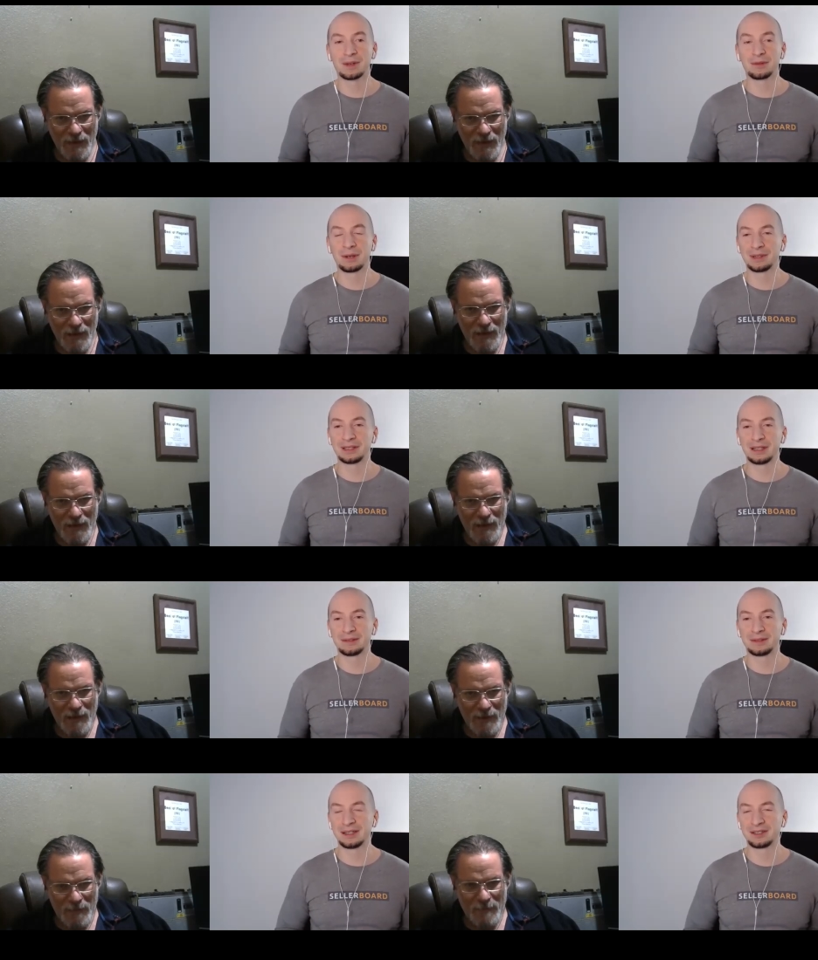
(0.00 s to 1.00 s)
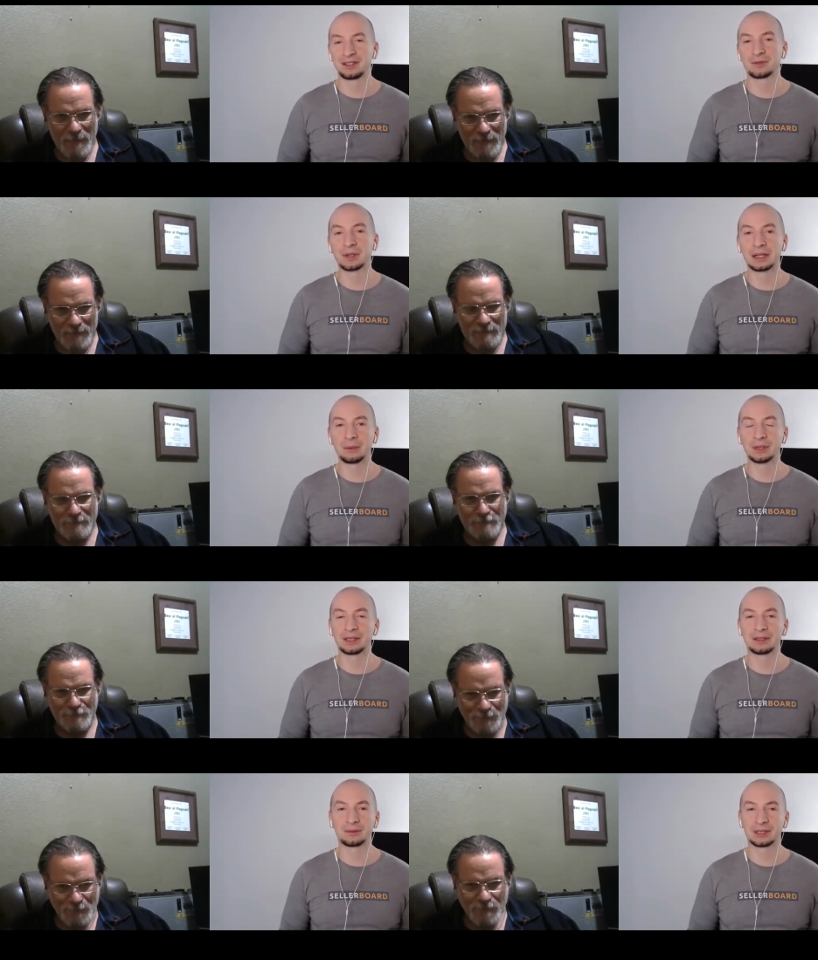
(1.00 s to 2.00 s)
Speaker 1: by the way. But uh, tell us just quickly what
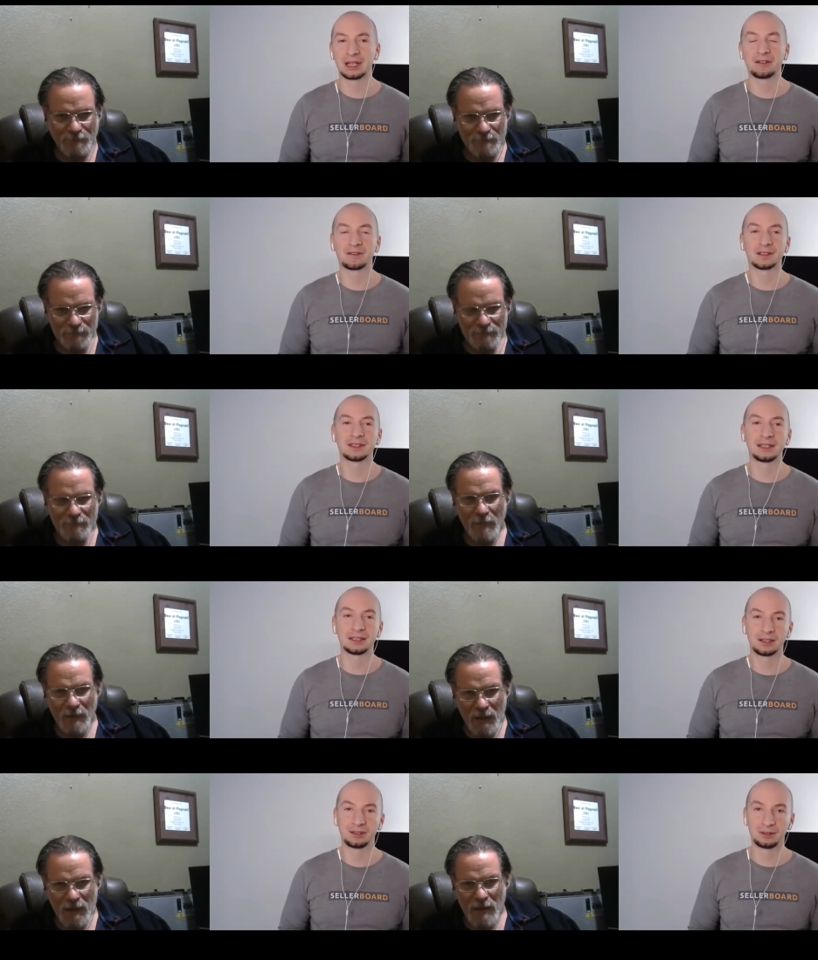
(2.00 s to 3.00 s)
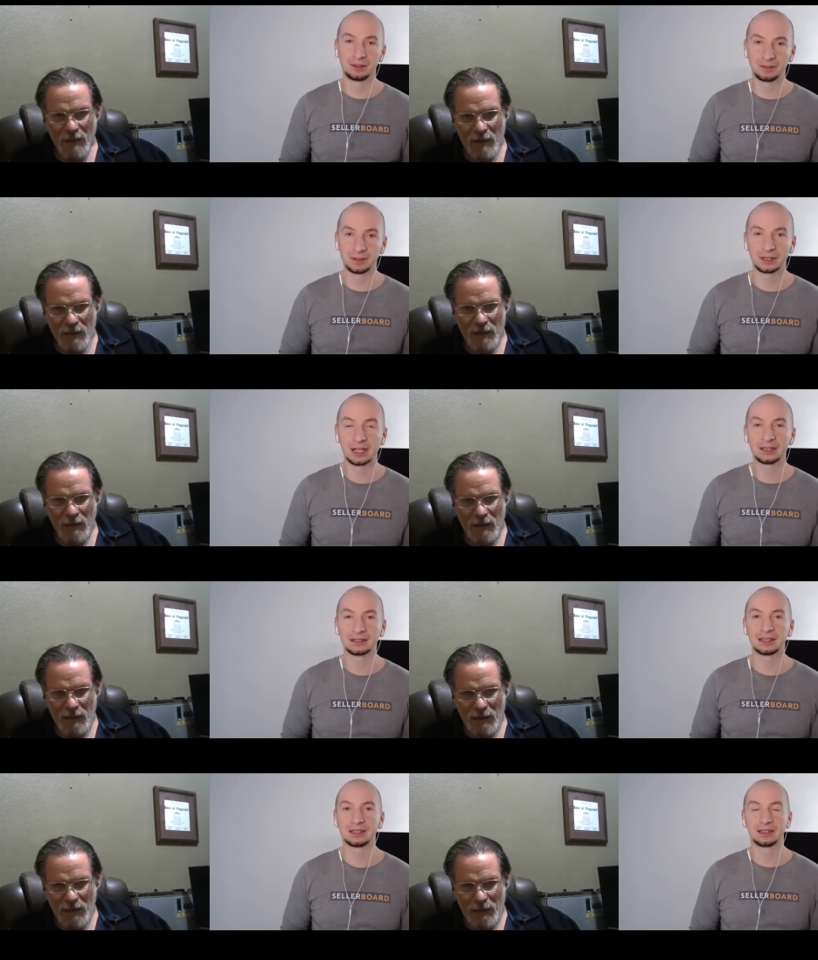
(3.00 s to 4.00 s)
what kind of consulting are you doing for
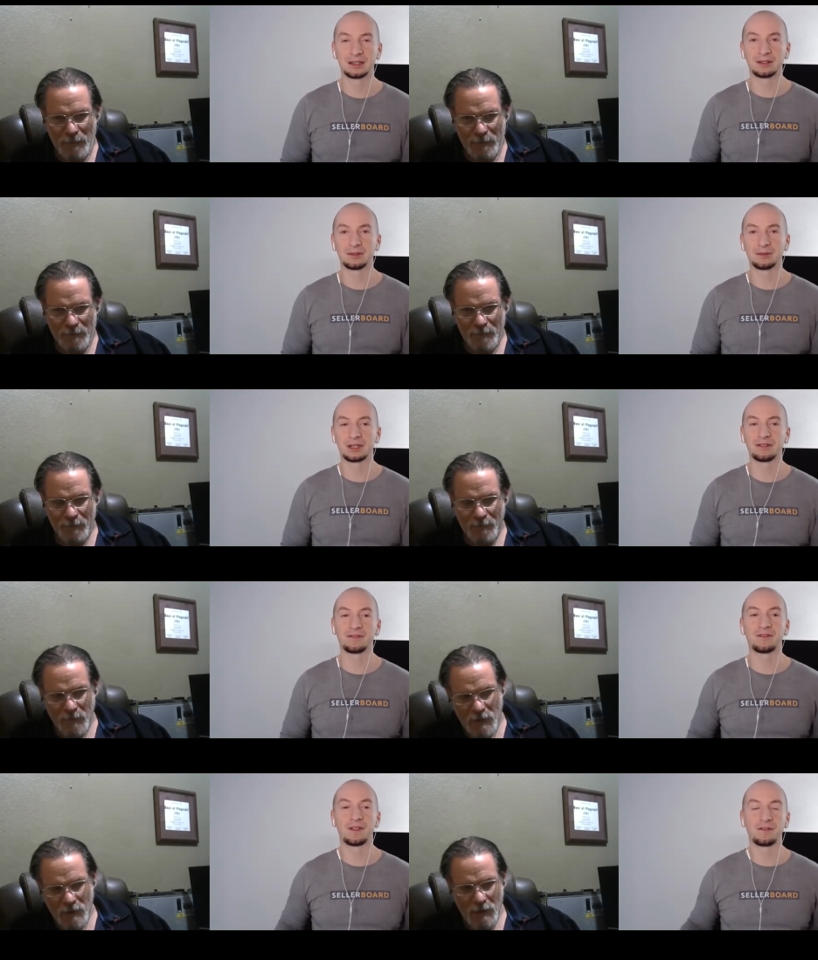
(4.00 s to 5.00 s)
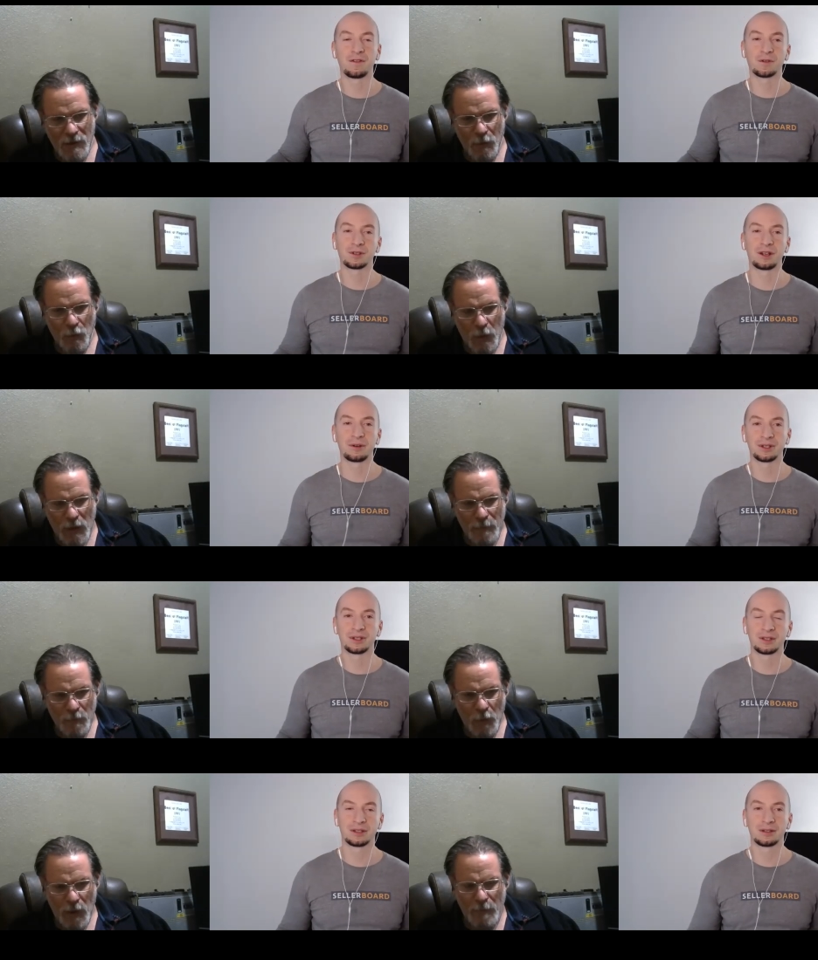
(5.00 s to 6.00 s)
clients, and, um, what are the focus? What areas?
Speaker 2: I'm
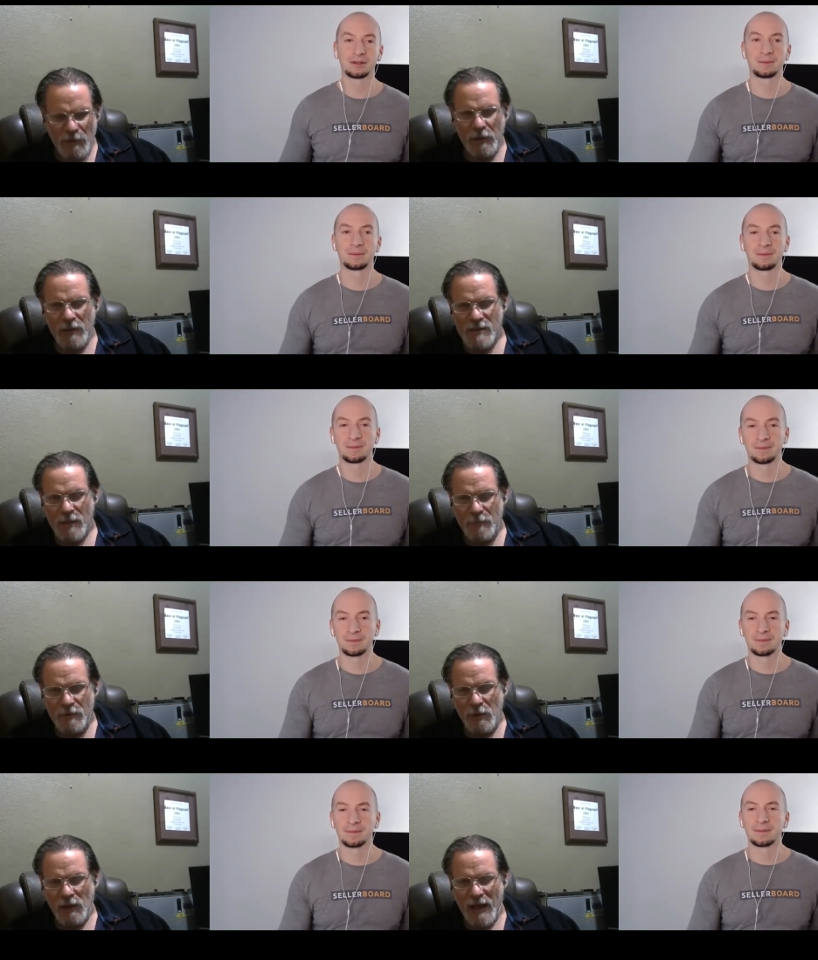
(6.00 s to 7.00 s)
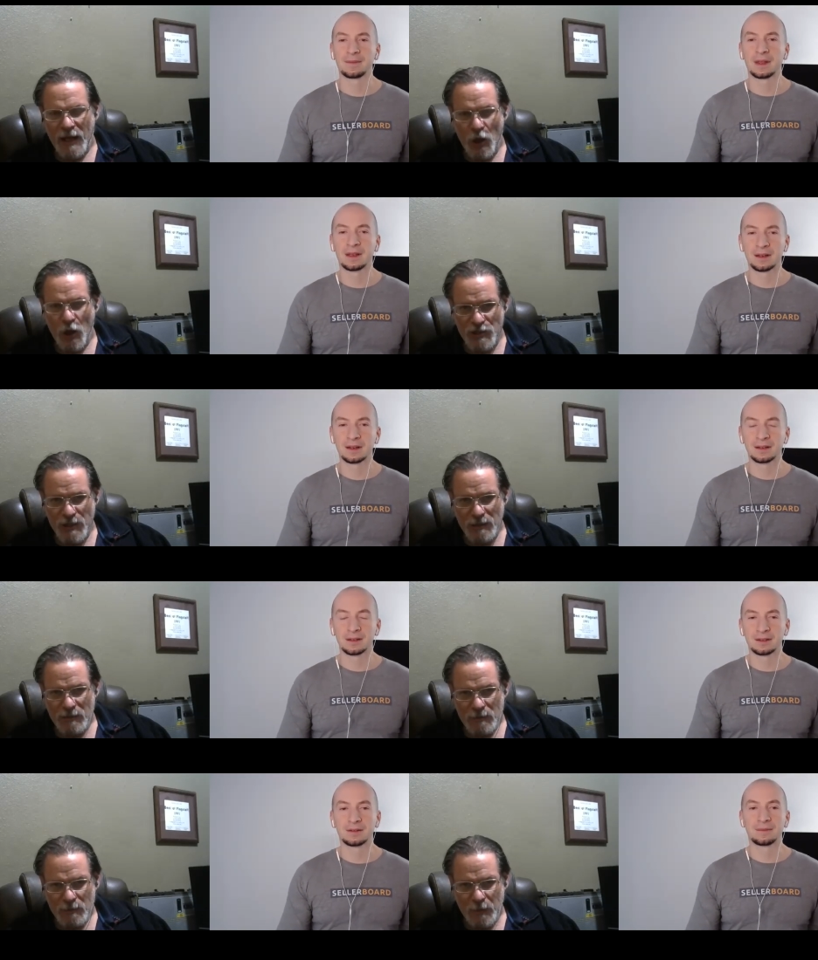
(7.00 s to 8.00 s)
what I'm doing is I'm doing a lot of coaching
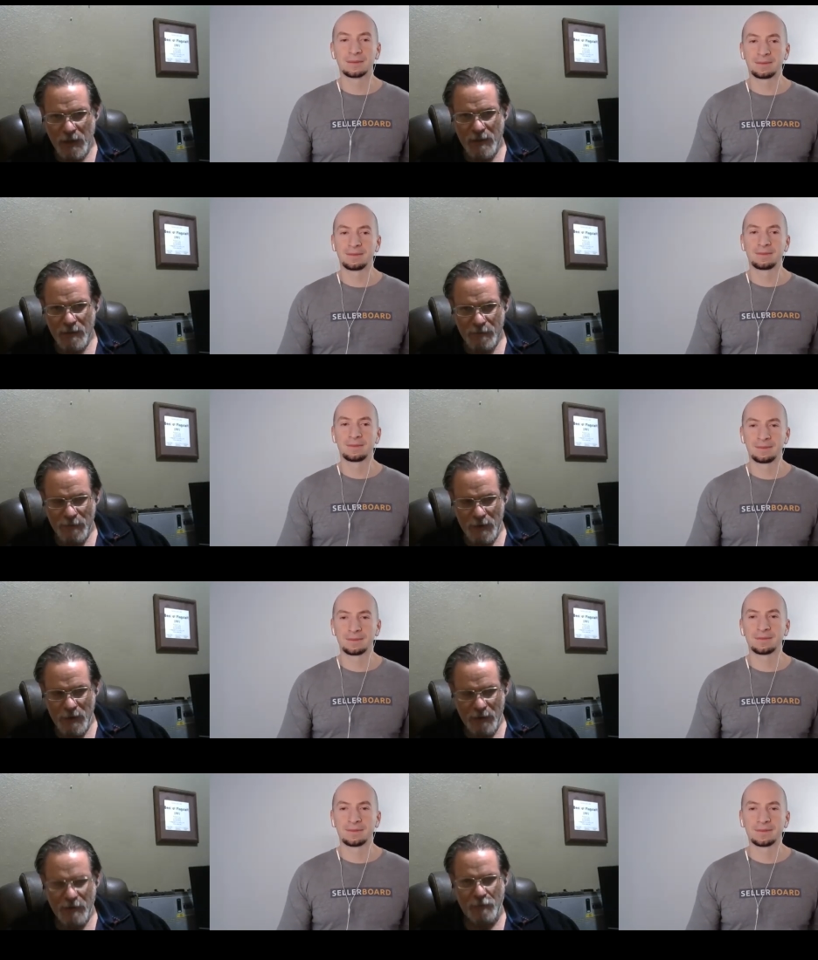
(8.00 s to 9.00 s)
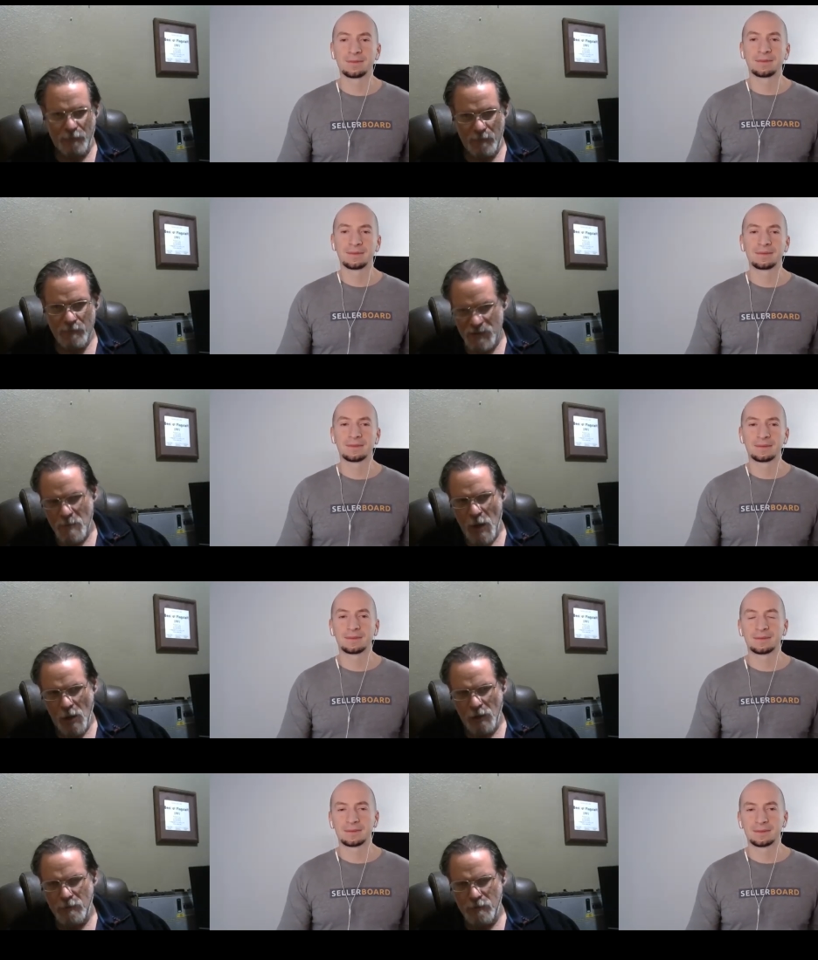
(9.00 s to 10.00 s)
with mm-hmm. for
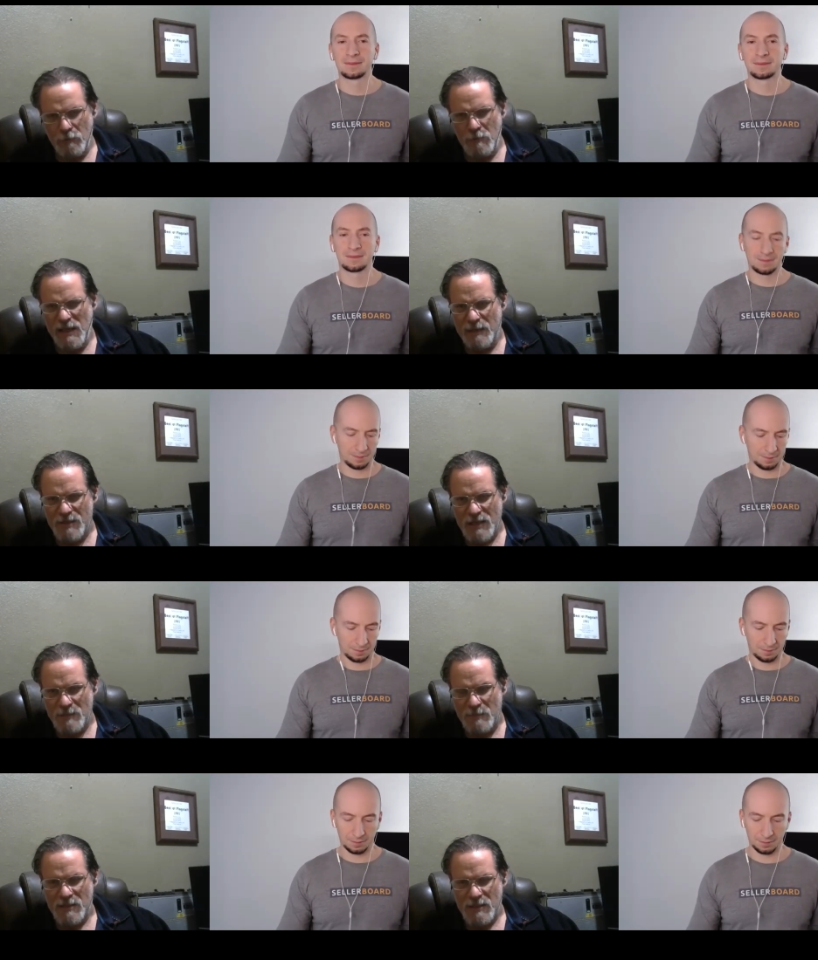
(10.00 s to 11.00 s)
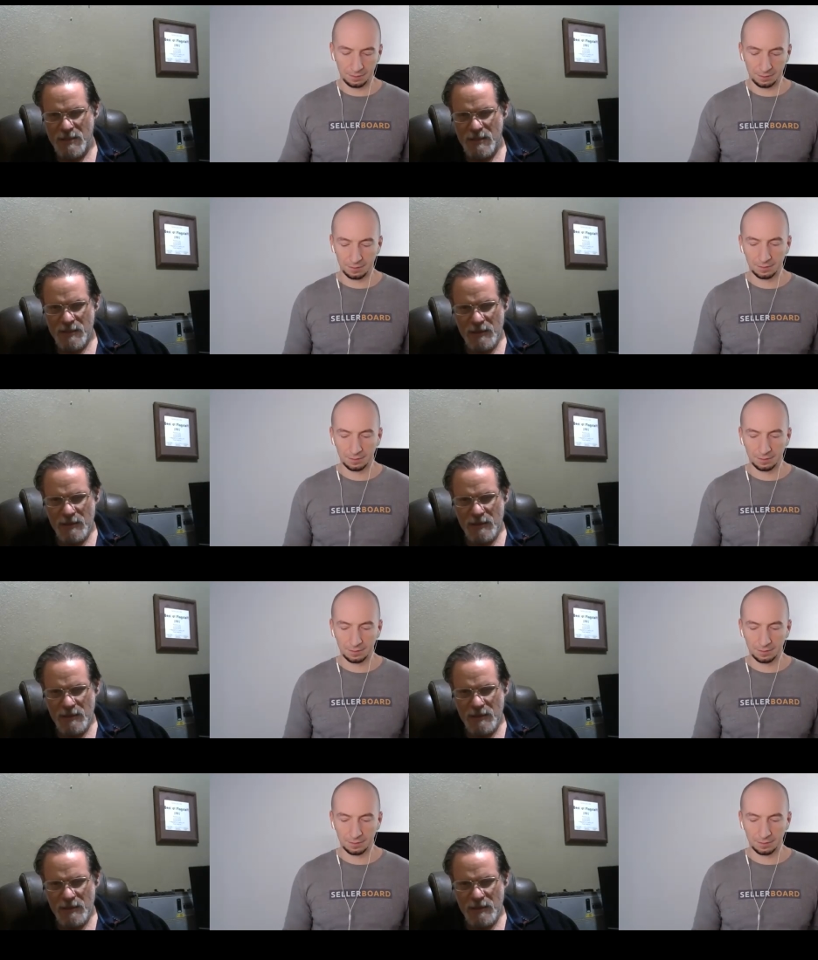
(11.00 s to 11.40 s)
small and medium sized businesses.